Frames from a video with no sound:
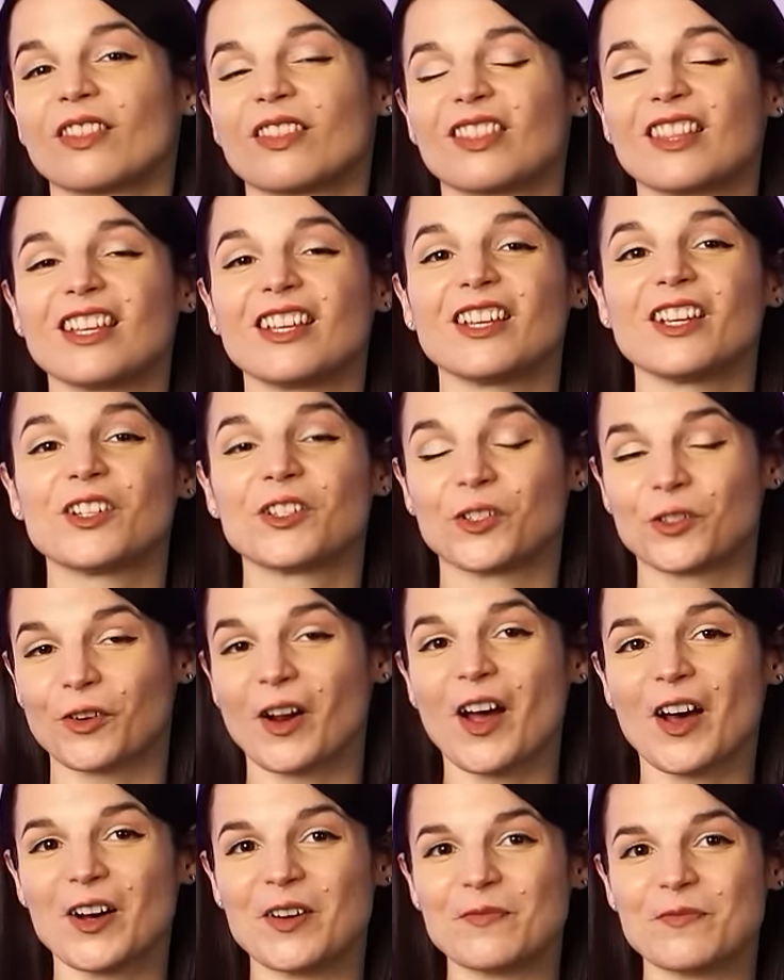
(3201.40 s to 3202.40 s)
The
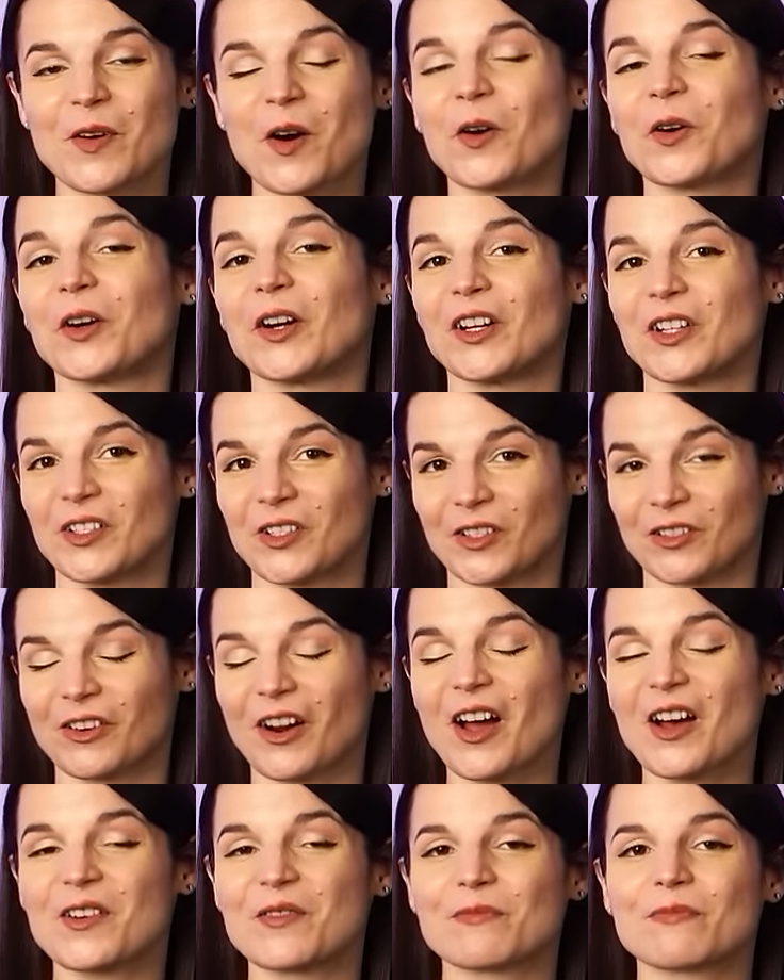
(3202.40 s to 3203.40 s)
drum, or
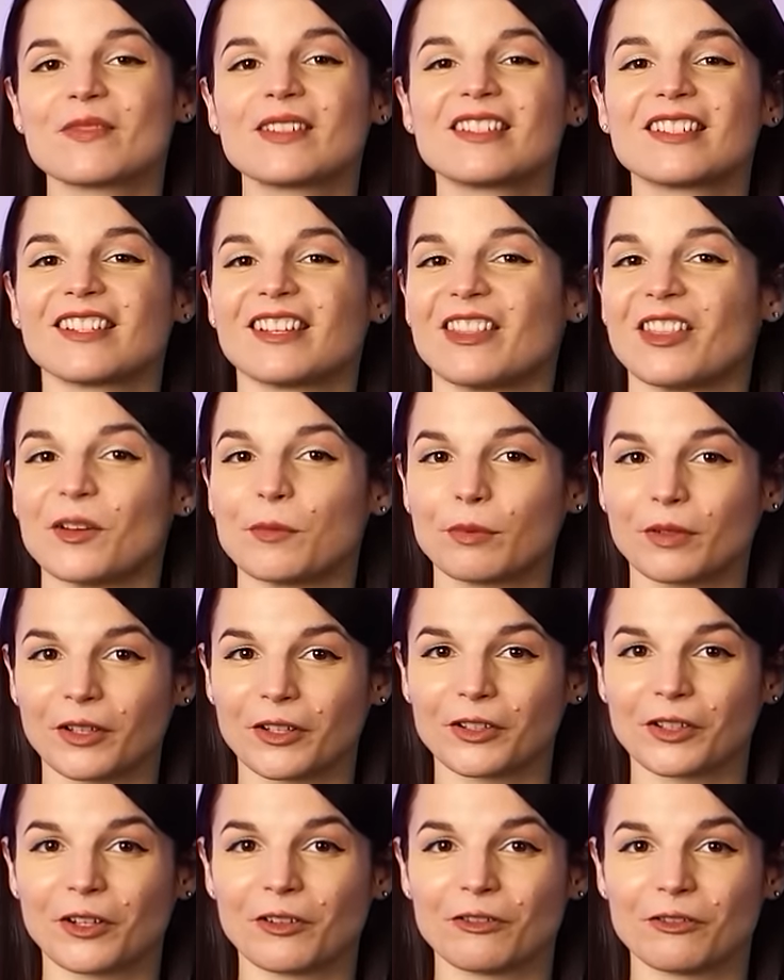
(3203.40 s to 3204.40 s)
drums in the
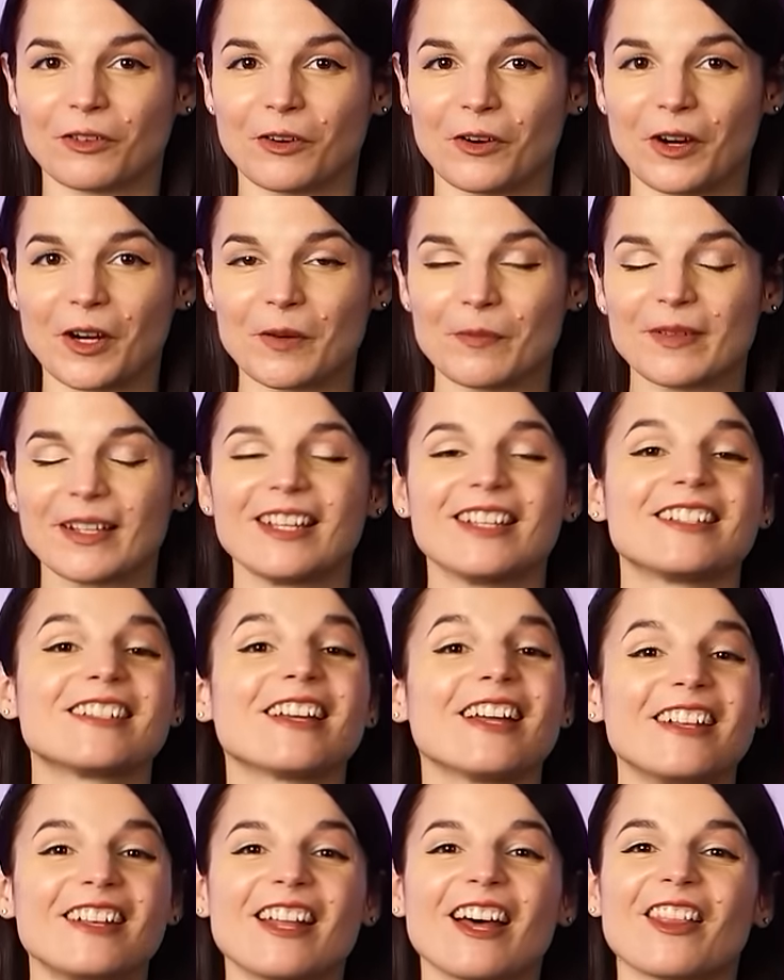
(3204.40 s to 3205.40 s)
plural form, is
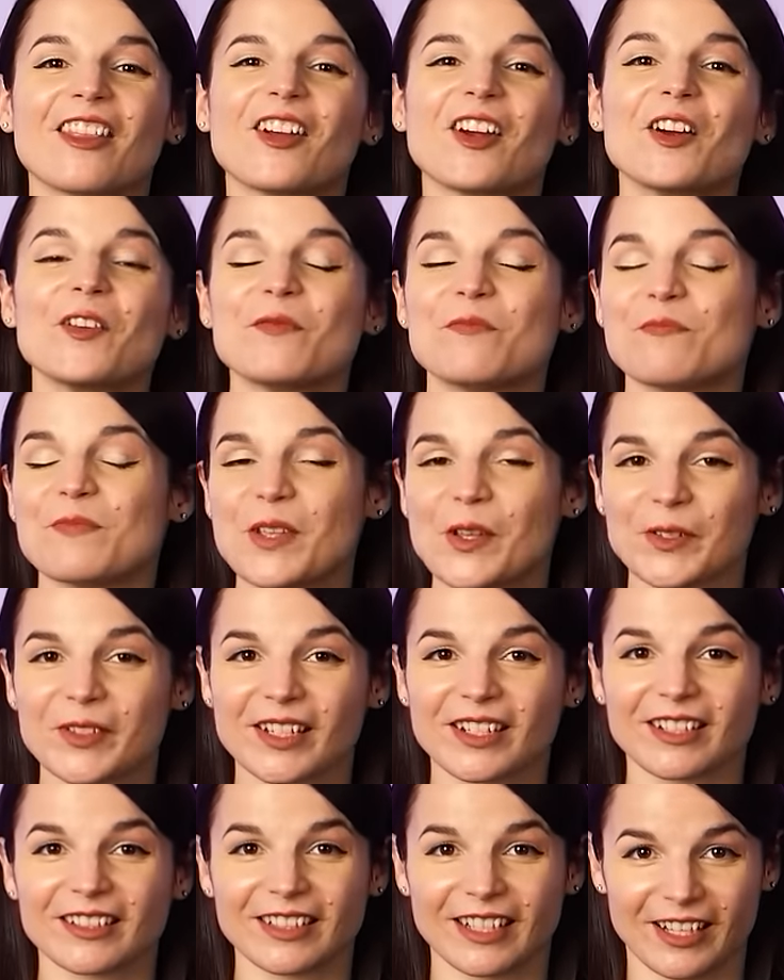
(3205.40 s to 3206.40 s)
another
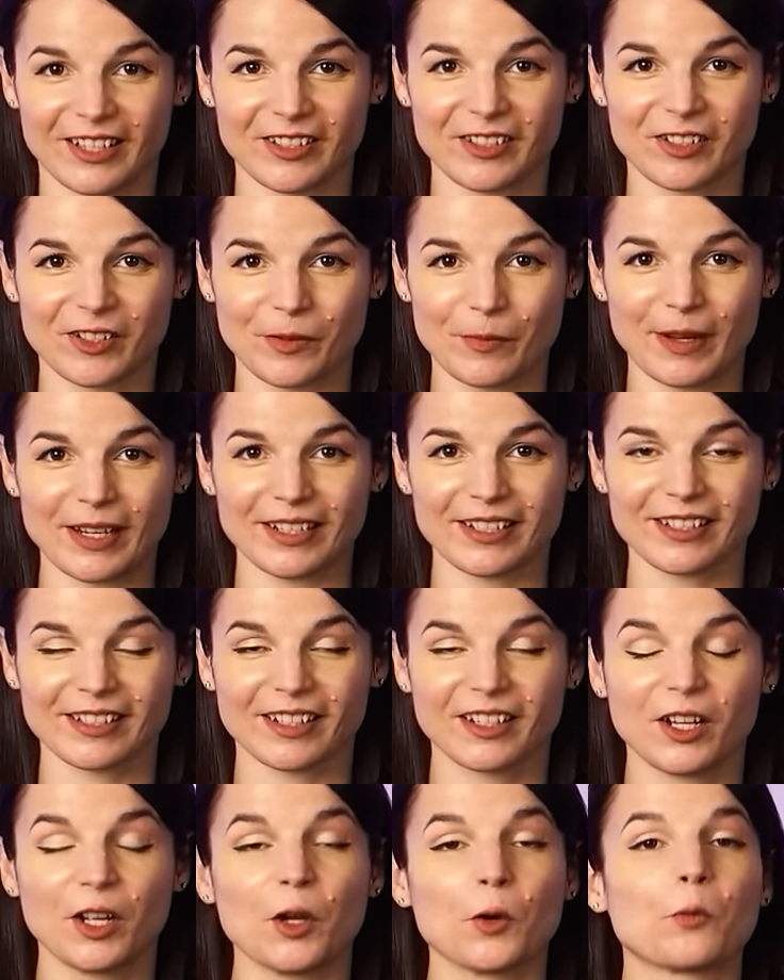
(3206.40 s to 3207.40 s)
musical instrument.
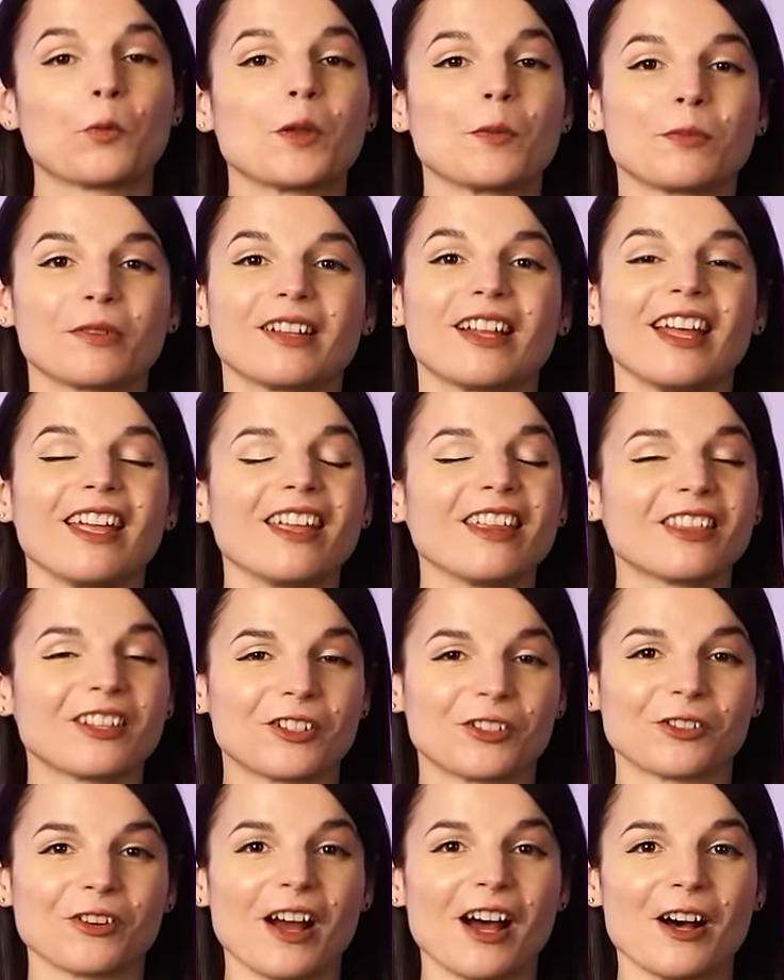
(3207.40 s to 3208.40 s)
We play the
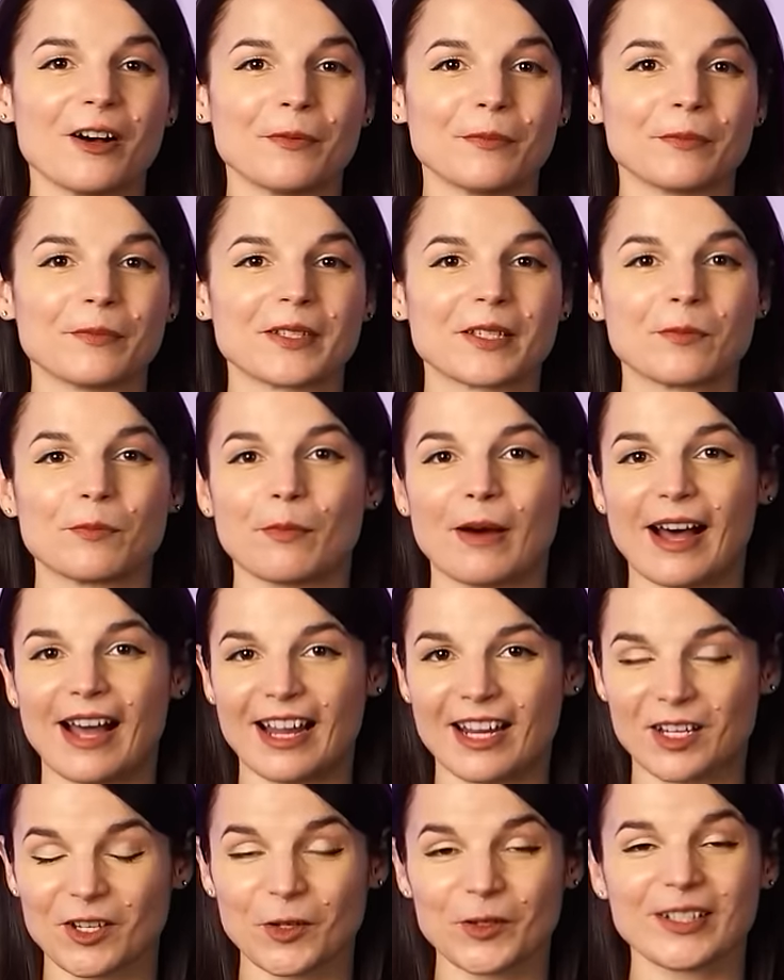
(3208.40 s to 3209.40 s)
drums
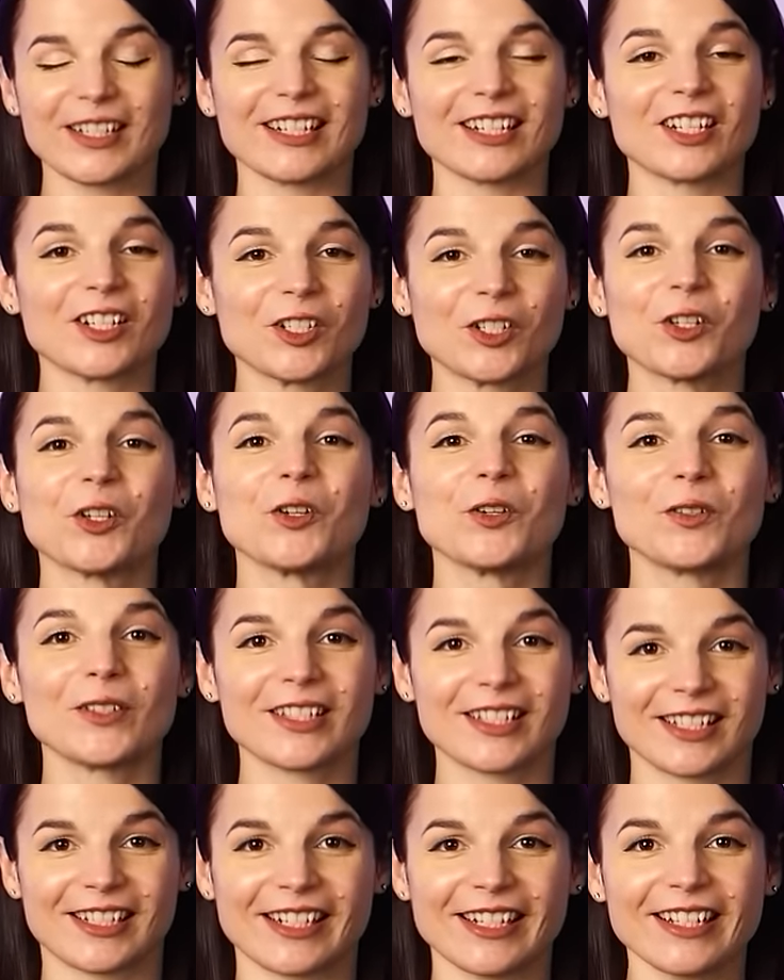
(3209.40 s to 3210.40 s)
by using two
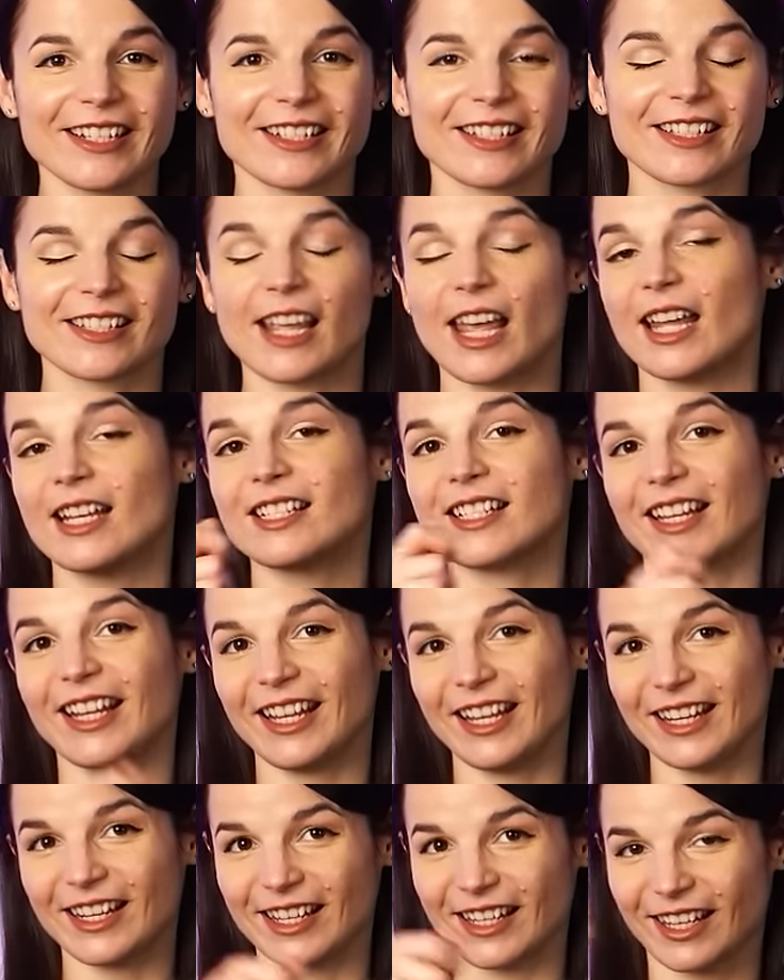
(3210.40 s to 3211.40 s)
sticks and
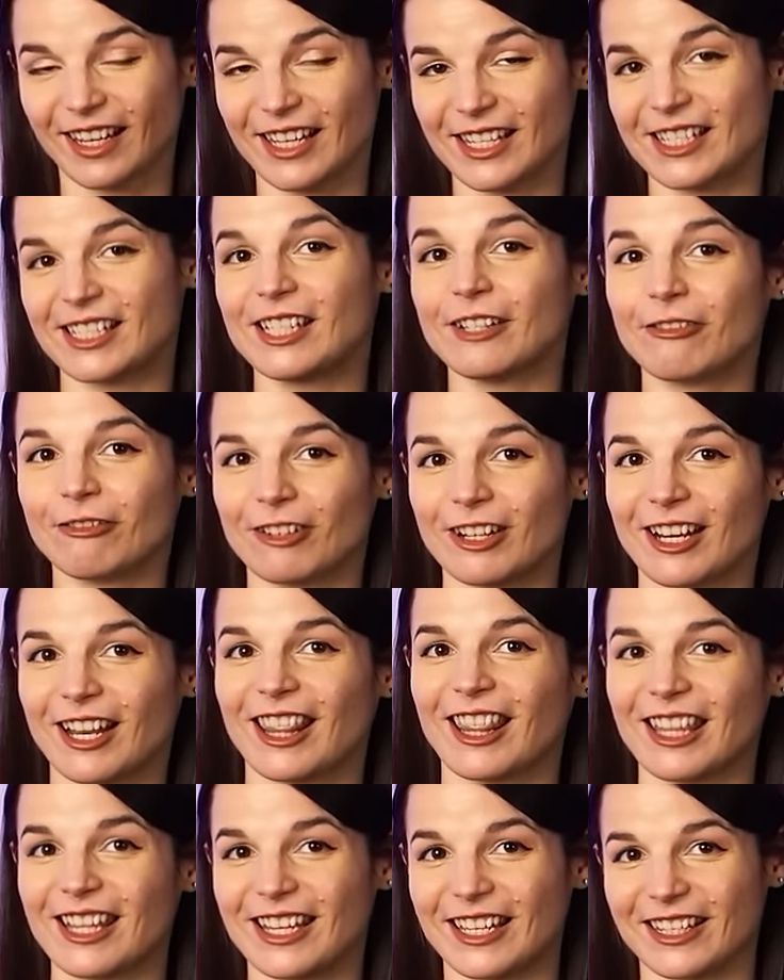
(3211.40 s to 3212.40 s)
hitting different
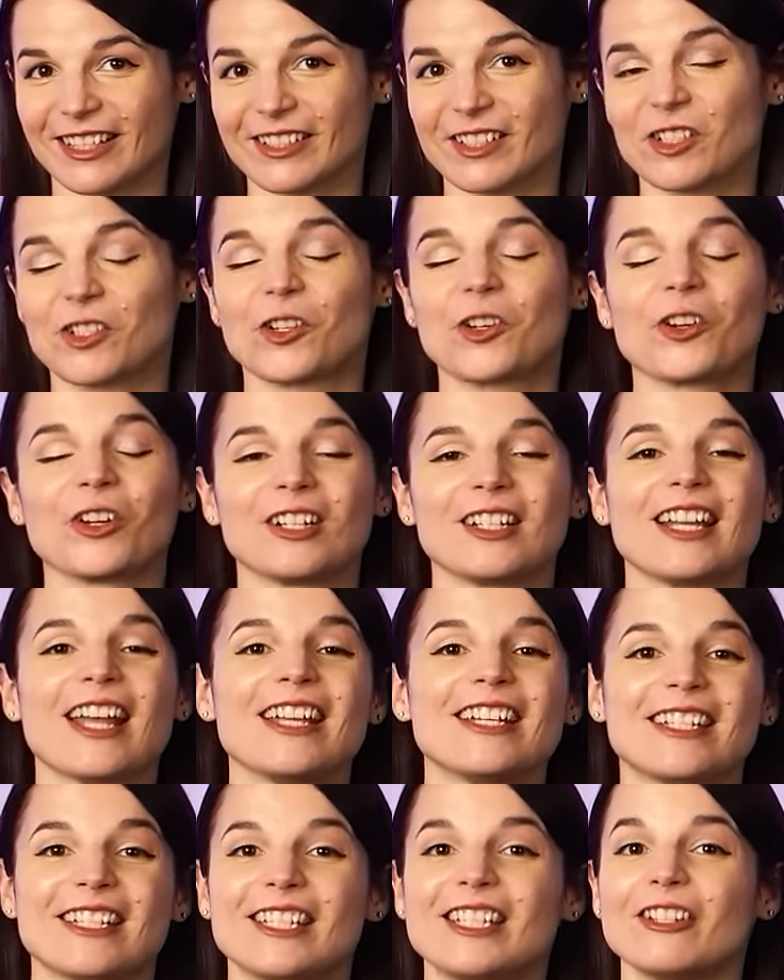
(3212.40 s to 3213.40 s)
things to
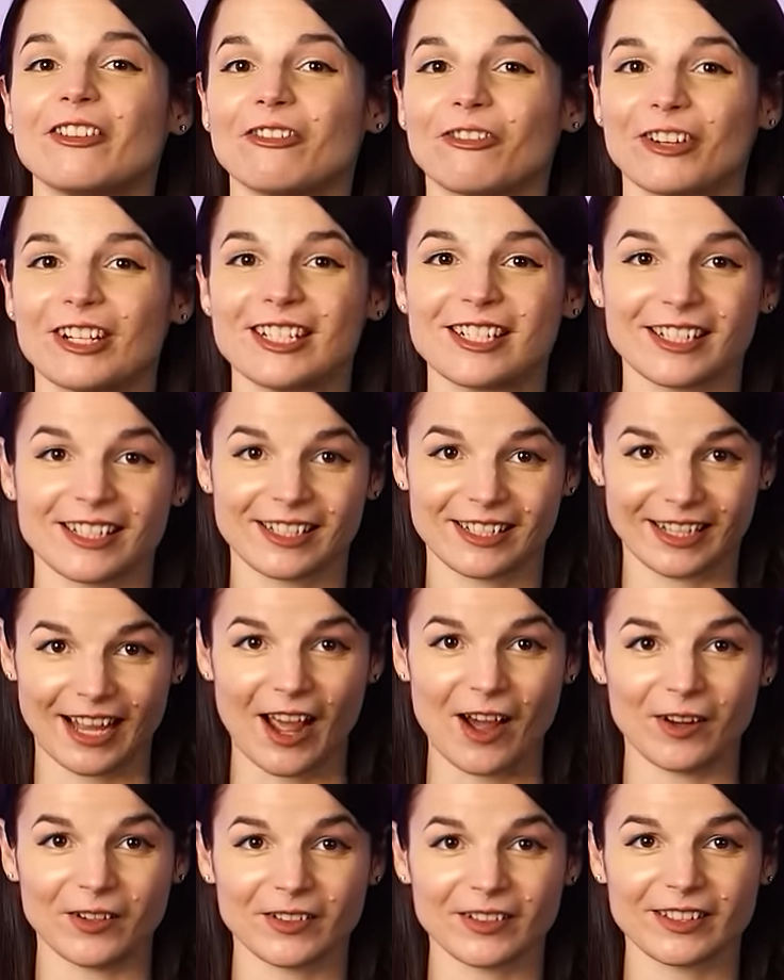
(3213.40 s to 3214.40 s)
create different
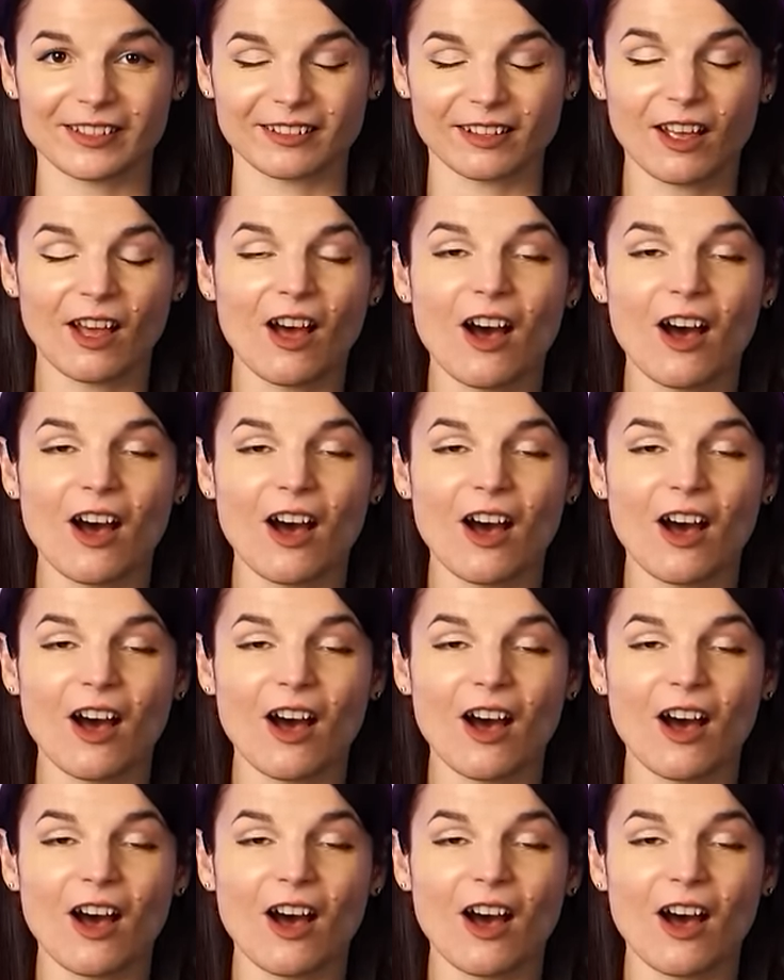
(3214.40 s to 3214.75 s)
sounds.